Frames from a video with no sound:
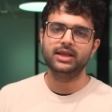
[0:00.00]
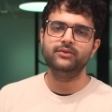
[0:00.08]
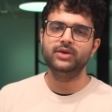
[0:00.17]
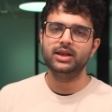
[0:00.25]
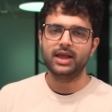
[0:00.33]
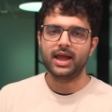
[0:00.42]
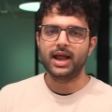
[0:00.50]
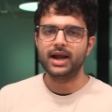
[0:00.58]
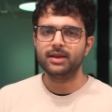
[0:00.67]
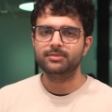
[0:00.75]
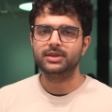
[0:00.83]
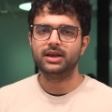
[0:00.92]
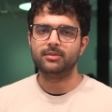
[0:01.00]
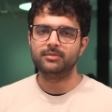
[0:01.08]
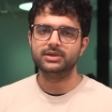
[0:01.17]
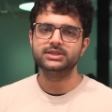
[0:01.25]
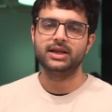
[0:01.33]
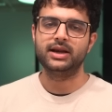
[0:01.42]
Then we'll add up the
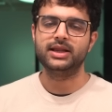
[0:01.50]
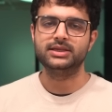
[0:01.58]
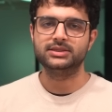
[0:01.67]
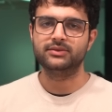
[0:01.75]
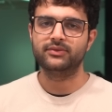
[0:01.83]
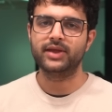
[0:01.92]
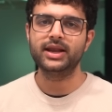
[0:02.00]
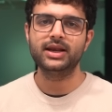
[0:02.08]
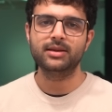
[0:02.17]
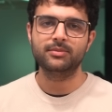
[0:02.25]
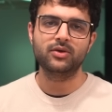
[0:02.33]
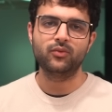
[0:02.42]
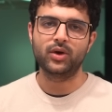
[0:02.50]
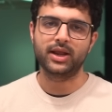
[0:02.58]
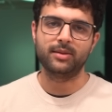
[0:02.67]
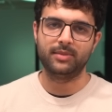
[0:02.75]
numbers and reach the final number of what I